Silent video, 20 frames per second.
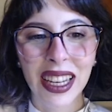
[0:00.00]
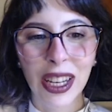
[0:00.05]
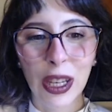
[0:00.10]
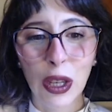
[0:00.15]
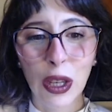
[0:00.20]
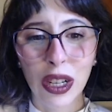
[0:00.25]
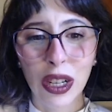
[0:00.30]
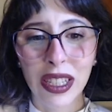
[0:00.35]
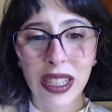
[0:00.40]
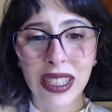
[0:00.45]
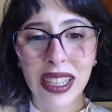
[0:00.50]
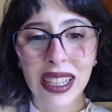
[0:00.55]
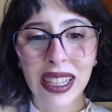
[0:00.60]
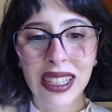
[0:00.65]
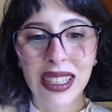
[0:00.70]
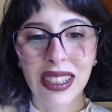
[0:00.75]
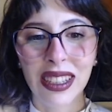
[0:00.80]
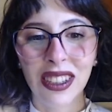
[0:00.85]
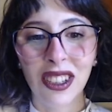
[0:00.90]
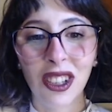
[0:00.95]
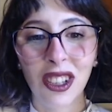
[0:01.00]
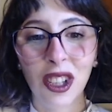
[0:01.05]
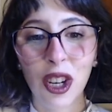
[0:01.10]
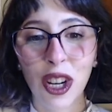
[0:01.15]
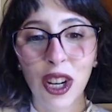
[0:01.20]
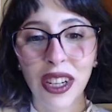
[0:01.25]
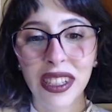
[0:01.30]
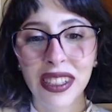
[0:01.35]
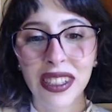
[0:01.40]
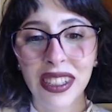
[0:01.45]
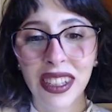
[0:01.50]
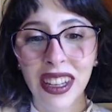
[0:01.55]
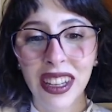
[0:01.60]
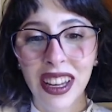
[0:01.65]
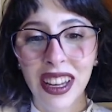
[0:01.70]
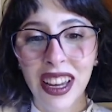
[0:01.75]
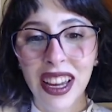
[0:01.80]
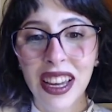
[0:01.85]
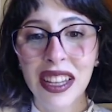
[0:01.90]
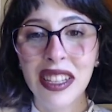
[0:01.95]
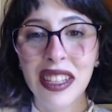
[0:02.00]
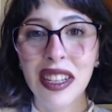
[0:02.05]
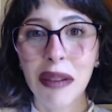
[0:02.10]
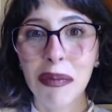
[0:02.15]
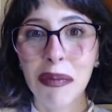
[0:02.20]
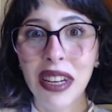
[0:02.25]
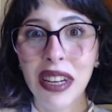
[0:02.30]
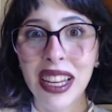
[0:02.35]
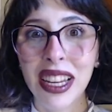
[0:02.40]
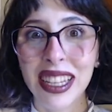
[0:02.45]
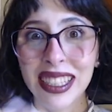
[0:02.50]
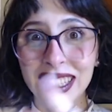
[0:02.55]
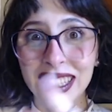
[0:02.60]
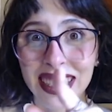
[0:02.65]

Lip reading: your sister learned Japanese?